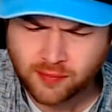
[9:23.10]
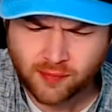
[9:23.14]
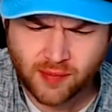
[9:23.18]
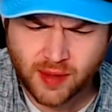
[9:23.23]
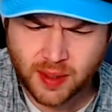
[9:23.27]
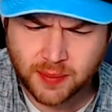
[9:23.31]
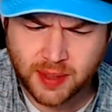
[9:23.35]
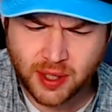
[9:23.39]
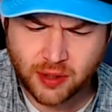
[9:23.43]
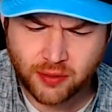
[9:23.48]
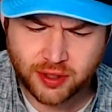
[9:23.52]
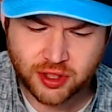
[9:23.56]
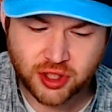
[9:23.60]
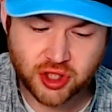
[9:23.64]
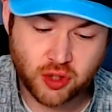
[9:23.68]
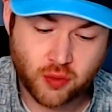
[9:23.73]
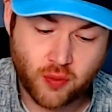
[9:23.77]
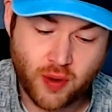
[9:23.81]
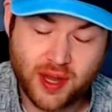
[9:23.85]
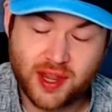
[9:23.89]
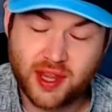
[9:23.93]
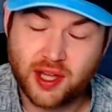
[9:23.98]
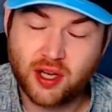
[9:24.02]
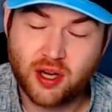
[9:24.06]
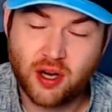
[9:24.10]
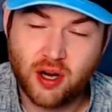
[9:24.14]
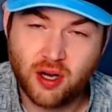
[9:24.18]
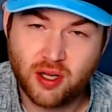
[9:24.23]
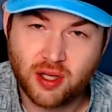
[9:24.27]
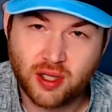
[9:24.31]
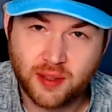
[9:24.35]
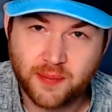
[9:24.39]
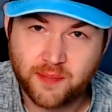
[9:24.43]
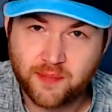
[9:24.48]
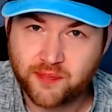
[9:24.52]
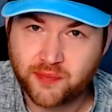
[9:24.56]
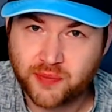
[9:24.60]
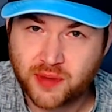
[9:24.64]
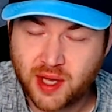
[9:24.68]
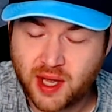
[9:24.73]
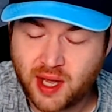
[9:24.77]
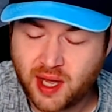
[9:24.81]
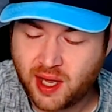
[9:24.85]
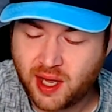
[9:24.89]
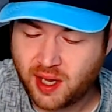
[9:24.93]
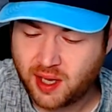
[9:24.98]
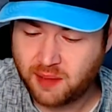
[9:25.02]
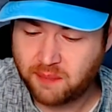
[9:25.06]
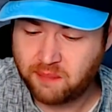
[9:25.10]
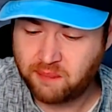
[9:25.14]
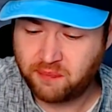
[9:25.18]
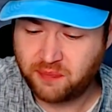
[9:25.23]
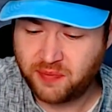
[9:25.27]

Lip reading: I'm not really sure why they call it a